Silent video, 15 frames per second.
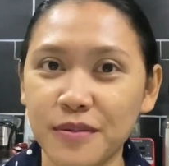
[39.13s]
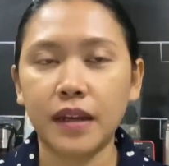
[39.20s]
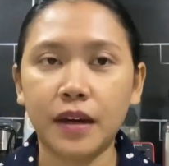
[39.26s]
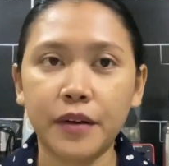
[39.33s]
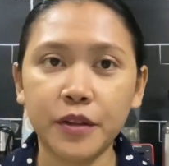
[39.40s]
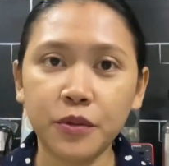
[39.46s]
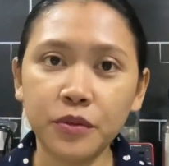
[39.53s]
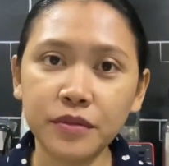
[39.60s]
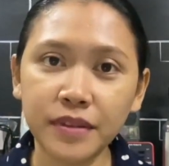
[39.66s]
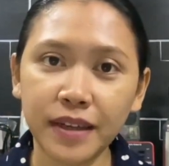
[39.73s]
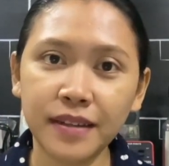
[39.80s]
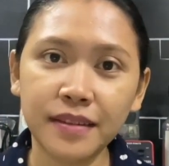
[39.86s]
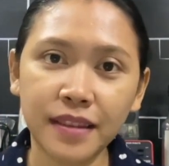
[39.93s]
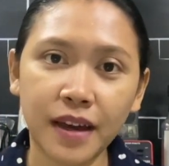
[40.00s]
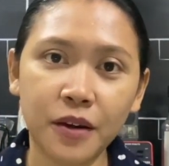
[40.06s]
Now, itong
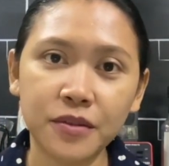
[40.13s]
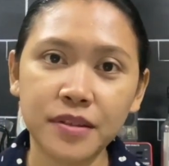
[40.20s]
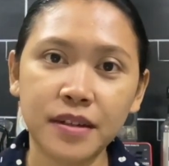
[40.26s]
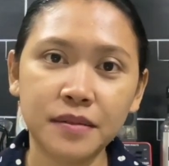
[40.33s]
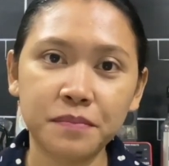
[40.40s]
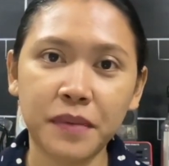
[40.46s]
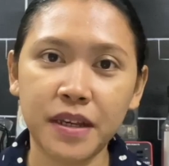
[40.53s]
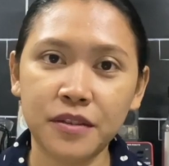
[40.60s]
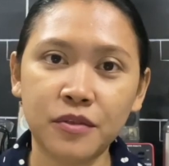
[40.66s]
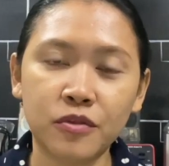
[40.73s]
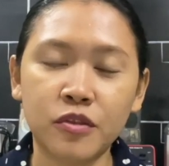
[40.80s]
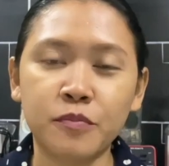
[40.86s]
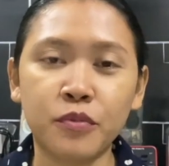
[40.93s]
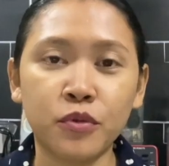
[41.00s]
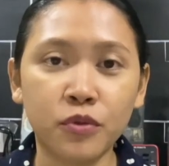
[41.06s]
10,000
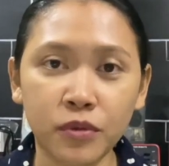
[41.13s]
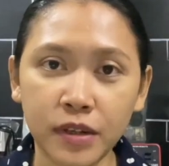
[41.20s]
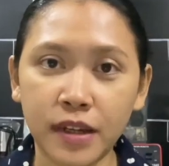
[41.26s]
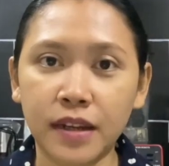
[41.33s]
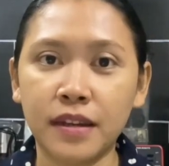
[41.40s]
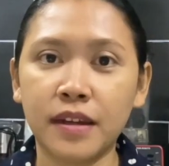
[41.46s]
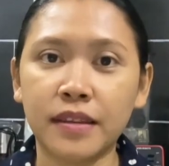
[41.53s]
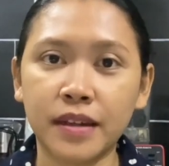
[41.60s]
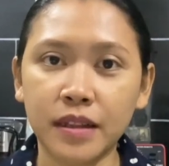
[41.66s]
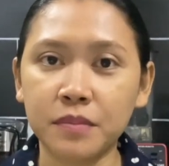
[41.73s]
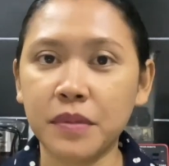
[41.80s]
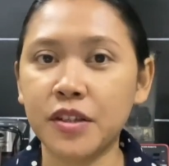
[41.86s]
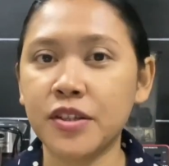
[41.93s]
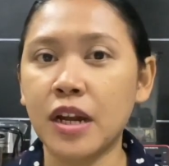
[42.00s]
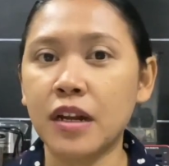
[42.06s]
pesos puhunan that I'll
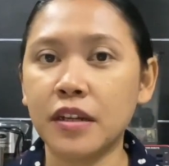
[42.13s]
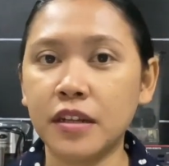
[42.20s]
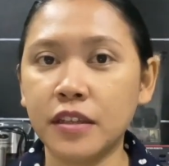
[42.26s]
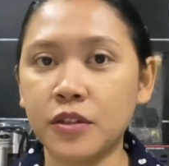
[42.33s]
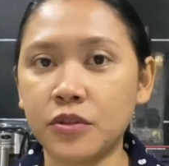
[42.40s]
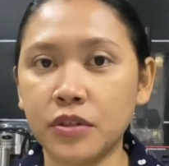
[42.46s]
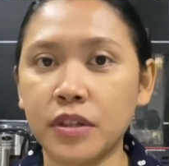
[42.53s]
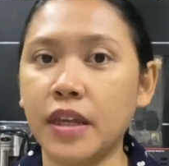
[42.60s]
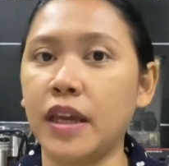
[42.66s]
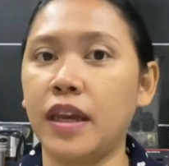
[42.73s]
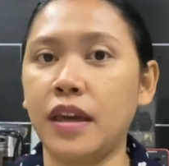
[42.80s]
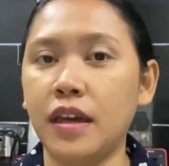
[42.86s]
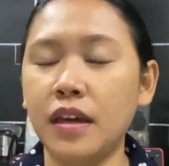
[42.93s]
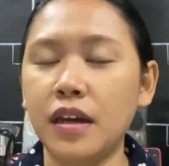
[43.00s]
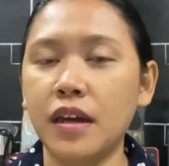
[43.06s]
be sharing you
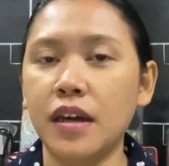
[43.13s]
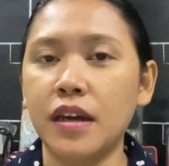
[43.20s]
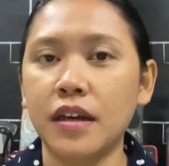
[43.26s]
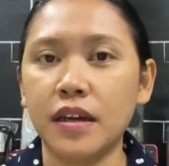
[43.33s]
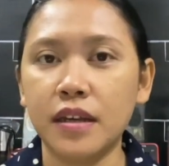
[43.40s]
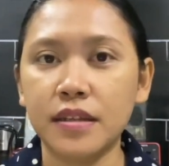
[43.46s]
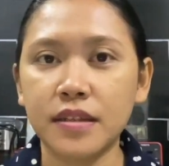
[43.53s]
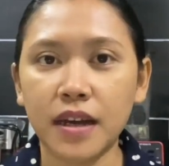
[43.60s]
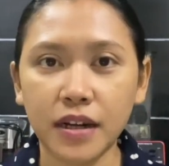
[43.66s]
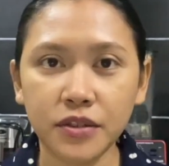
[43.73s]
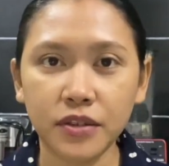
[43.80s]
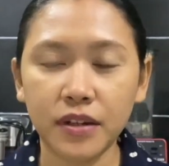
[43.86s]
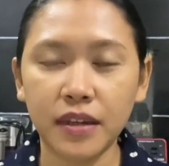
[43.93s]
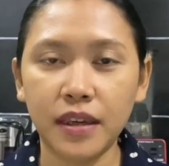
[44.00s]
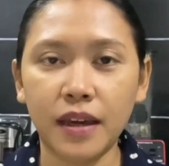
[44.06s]
today is
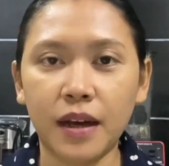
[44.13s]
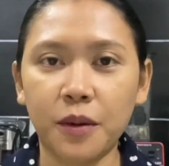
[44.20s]
actually